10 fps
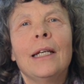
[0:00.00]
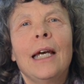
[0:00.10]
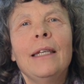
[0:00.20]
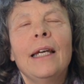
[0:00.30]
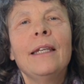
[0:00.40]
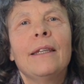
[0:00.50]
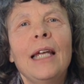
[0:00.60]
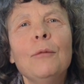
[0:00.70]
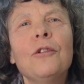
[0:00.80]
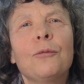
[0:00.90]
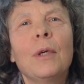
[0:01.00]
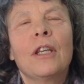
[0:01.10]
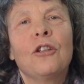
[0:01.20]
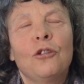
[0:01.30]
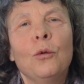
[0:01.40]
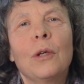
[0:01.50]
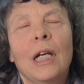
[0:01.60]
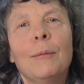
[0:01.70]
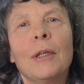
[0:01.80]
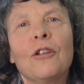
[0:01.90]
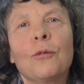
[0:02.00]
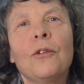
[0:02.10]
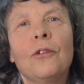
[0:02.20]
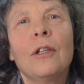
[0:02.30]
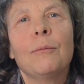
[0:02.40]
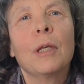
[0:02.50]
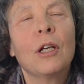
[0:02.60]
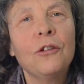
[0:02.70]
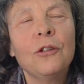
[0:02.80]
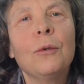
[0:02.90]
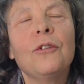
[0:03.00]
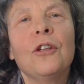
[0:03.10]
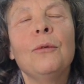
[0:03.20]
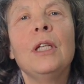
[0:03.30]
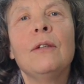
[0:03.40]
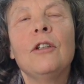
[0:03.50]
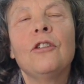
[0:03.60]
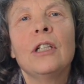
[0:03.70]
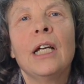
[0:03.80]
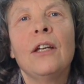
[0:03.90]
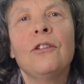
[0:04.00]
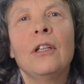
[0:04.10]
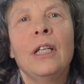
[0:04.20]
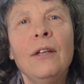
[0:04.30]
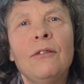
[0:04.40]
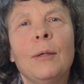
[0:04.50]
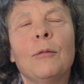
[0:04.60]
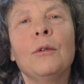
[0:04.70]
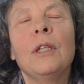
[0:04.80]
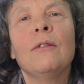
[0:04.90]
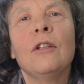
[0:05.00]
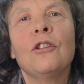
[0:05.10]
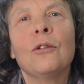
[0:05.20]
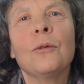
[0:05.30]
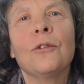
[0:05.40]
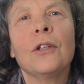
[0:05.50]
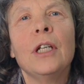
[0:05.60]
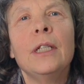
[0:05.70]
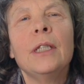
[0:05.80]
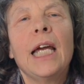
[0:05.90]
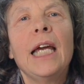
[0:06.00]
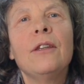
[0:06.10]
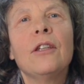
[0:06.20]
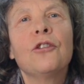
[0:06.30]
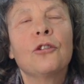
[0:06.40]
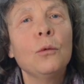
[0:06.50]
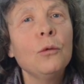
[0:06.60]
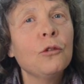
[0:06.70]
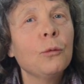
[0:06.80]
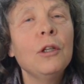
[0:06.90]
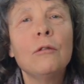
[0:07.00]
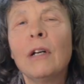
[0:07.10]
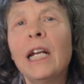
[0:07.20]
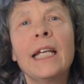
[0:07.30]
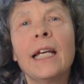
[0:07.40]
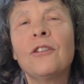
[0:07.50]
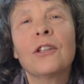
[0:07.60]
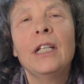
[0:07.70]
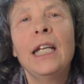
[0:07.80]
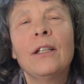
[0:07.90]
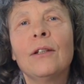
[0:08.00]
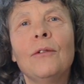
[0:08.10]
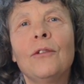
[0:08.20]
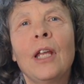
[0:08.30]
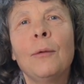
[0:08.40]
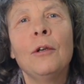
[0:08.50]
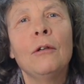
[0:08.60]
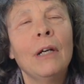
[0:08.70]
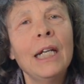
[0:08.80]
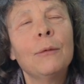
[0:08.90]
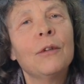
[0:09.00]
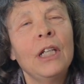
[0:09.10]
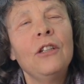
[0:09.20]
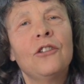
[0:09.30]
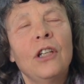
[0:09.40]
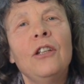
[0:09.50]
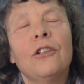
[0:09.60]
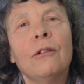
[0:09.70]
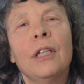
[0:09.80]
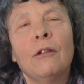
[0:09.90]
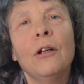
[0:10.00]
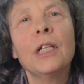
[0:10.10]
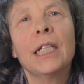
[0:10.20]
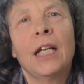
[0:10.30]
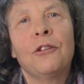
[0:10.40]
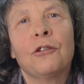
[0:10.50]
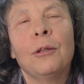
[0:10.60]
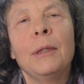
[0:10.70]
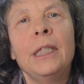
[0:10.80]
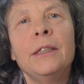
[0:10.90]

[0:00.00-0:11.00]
And that was one of the shortcomings, was that because it was so individualised and left up to individuals, and the schools weren't running as collectives, they were running with each teacher in their own classroom,